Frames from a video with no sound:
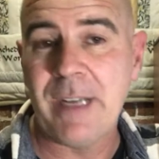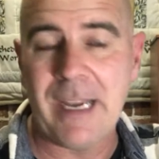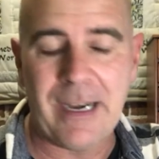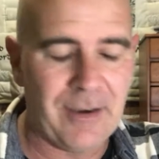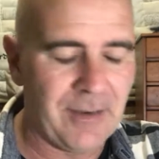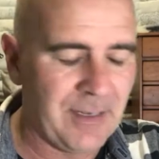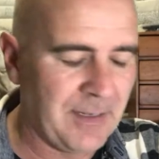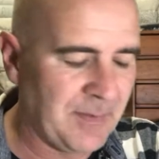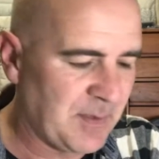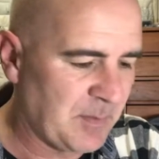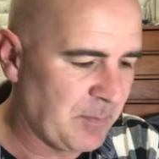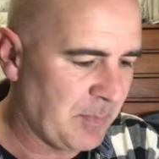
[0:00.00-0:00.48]

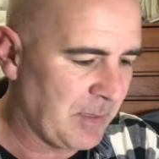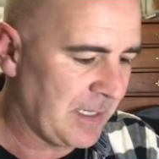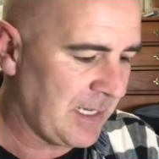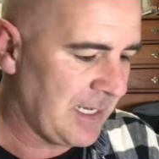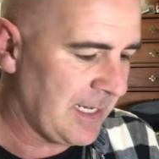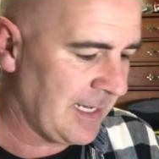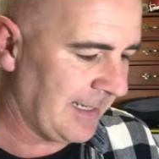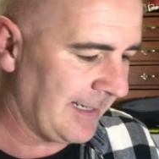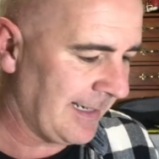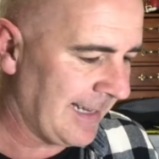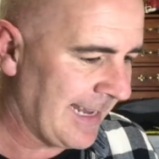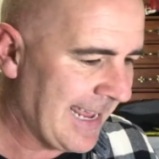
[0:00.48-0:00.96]
narratives
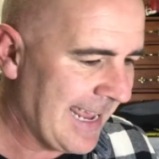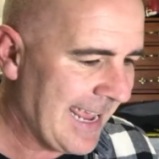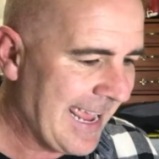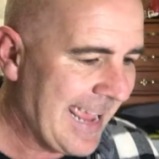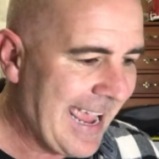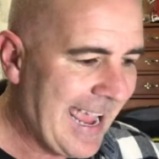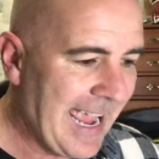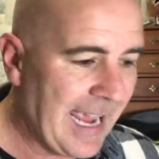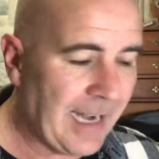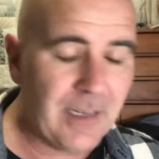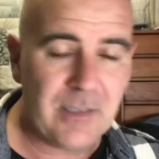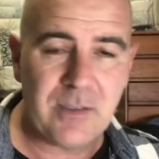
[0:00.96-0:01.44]
begin.
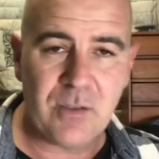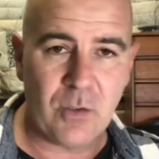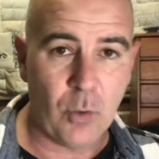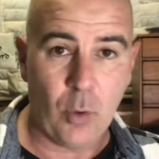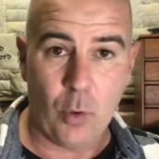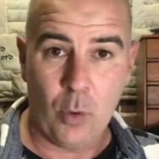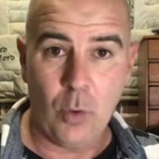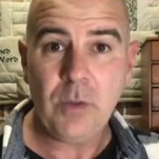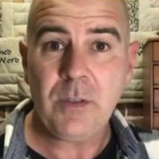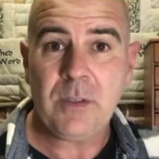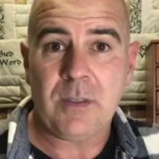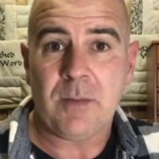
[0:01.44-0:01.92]
And it's an
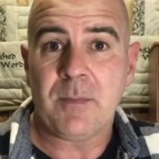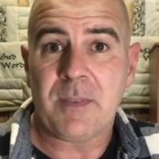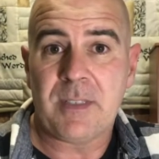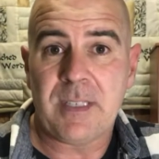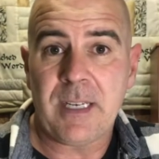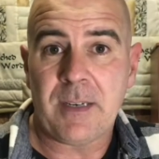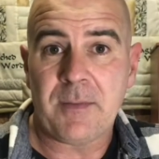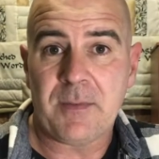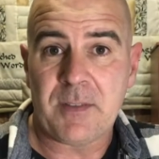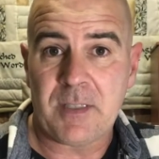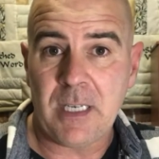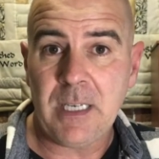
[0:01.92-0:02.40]
awesome
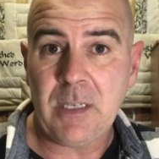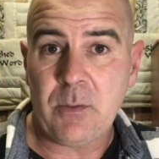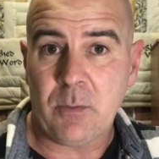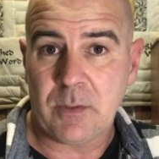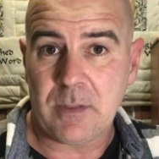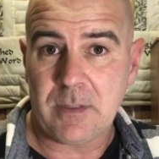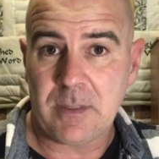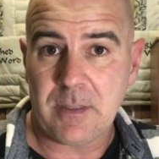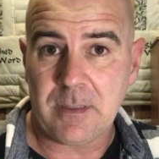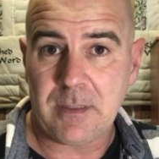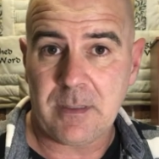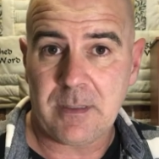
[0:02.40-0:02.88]
set of
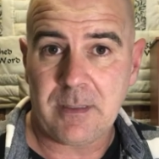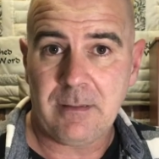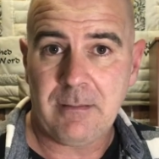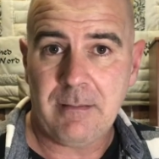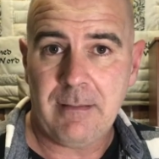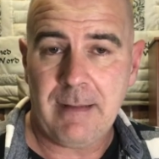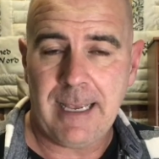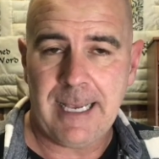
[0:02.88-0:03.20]
sequences.